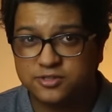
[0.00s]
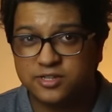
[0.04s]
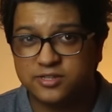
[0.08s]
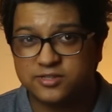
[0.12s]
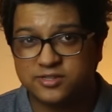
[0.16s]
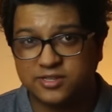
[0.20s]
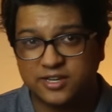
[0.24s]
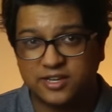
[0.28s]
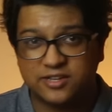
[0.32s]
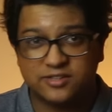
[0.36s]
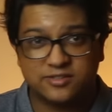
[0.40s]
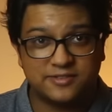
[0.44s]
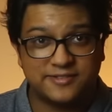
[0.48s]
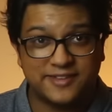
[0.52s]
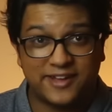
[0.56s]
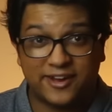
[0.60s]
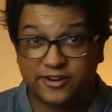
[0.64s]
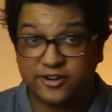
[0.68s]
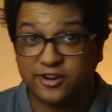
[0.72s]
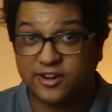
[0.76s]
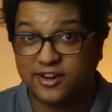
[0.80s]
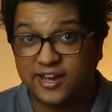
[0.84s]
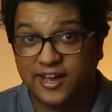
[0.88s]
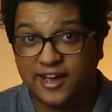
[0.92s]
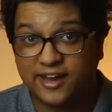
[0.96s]
this thing is
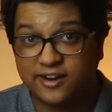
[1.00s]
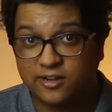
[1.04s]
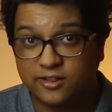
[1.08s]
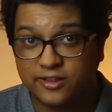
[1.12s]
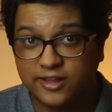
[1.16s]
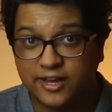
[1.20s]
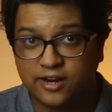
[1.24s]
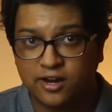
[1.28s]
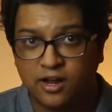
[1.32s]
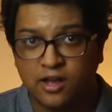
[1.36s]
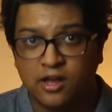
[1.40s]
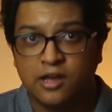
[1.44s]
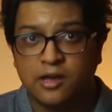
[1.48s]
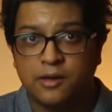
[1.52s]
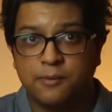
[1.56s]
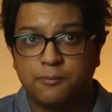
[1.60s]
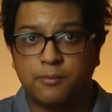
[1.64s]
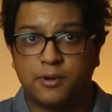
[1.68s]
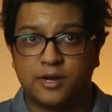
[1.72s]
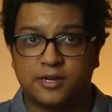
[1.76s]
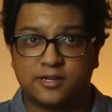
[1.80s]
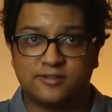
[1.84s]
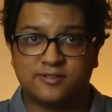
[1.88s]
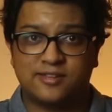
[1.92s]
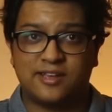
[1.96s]
not gonna handle that,
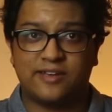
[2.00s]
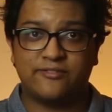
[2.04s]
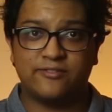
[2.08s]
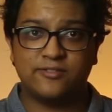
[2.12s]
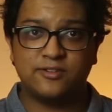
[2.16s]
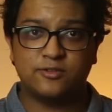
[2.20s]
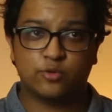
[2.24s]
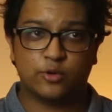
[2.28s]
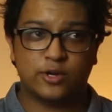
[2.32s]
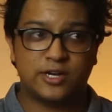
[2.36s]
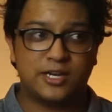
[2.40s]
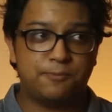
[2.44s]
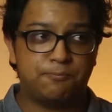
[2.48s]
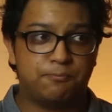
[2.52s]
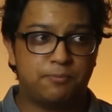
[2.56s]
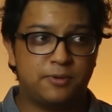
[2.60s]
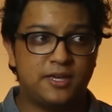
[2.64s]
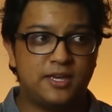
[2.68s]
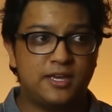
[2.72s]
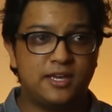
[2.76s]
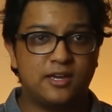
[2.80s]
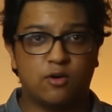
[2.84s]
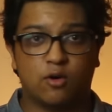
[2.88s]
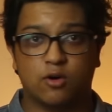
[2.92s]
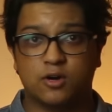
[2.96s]
but
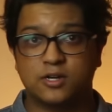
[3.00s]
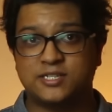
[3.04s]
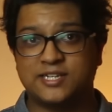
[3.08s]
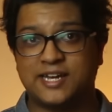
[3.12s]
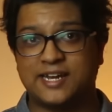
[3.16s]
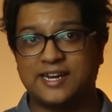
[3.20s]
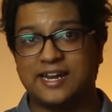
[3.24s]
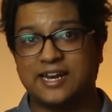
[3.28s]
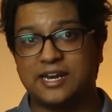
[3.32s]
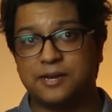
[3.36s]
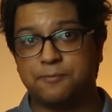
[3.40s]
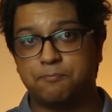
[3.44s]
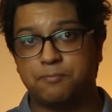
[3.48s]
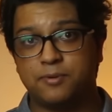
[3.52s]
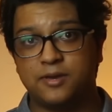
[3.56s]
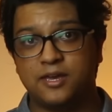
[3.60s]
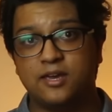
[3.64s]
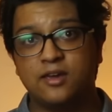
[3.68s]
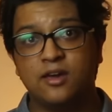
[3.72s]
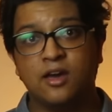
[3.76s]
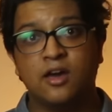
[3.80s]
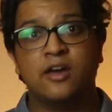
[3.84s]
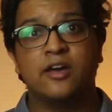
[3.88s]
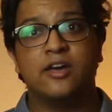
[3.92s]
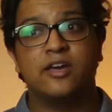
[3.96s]
720p or
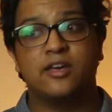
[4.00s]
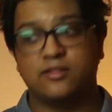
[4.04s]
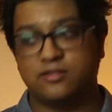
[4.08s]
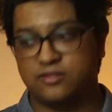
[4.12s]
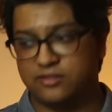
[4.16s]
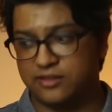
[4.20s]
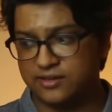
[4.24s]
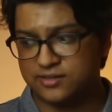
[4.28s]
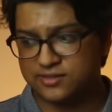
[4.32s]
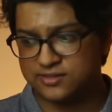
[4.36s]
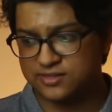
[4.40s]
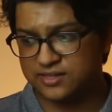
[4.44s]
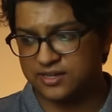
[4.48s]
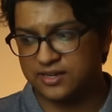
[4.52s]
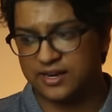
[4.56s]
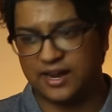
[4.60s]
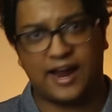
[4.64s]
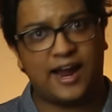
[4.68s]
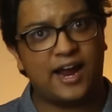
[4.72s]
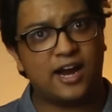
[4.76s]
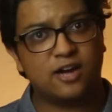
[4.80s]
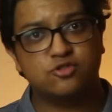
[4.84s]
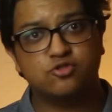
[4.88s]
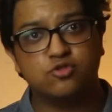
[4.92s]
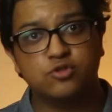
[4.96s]
1080p, this can
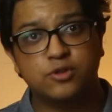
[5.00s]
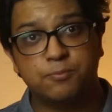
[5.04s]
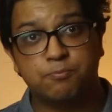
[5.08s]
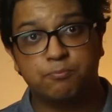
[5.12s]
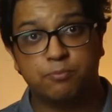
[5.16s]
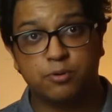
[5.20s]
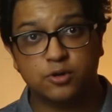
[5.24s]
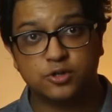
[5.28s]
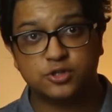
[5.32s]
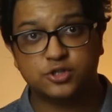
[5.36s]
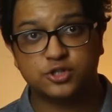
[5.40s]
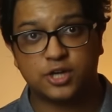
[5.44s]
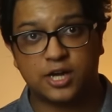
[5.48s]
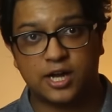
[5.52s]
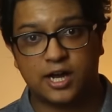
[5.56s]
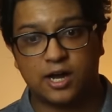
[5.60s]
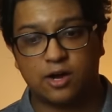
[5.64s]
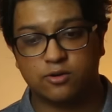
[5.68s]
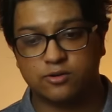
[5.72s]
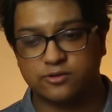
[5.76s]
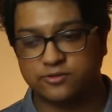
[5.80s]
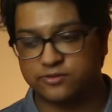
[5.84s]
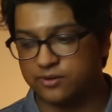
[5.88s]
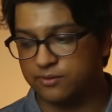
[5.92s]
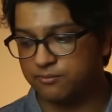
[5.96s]
actually push
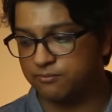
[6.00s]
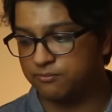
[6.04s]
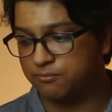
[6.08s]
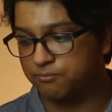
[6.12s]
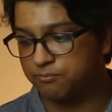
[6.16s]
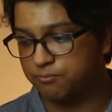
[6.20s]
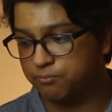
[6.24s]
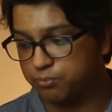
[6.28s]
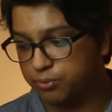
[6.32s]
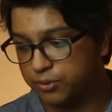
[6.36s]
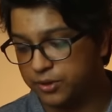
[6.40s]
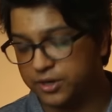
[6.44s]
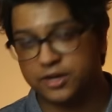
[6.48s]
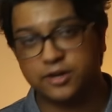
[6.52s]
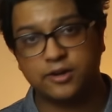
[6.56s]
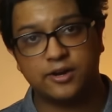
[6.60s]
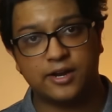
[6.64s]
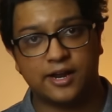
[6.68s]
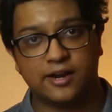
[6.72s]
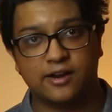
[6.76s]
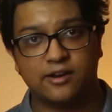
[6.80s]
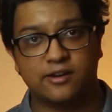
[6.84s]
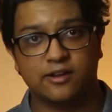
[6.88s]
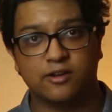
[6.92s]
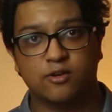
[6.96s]
out some pretty good
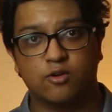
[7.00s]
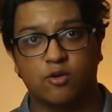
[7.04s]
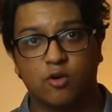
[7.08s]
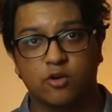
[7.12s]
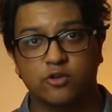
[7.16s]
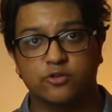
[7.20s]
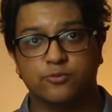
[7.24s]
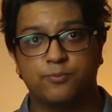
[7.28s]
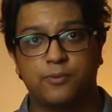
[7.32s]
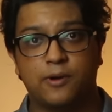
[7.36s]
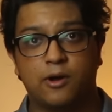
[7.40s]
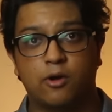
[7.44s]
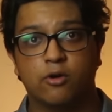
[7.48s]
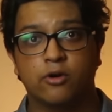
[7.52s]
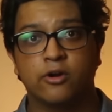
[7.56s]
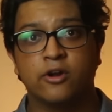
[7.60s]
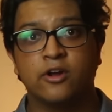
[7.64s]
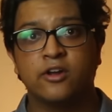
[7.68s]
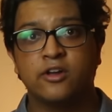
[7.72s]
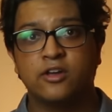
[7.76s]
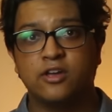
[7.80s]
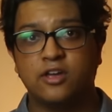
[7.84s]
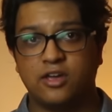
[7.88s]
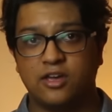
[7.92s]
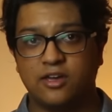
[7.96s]
editing horsepower
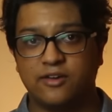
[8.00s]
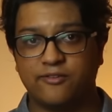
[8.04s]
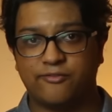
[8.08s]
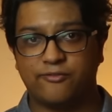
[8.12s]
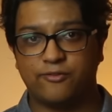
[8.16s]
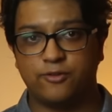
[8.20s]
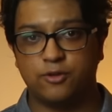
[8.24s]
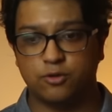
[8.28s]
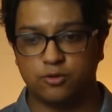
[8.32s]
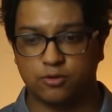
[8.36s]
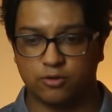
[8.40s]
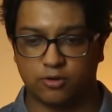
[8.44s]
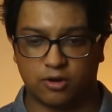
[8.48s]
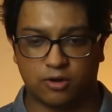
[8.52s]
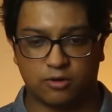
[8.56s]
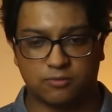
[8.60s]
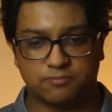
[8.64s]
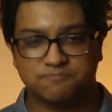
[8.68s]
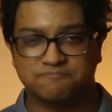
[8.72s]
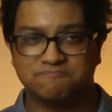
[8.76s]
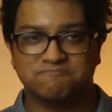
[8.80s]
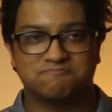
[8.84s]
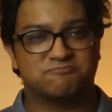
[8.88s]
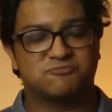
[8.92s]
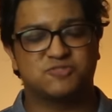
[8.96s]
if you
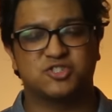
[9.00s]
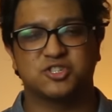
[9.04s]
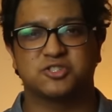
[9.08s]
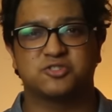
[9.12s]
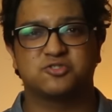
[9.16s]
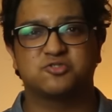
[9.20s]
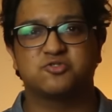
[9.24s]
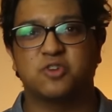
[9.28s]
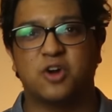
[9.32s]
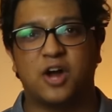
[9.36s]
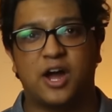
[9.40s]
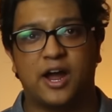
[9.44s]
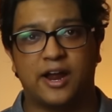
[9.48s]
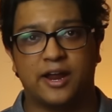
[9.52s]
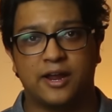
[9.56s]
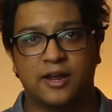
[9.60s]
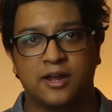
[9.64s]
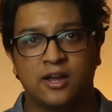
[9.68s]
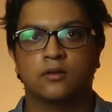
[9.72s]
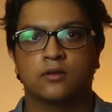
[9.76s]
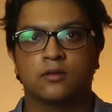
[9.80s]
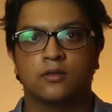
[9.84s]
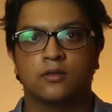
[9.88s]
just try it.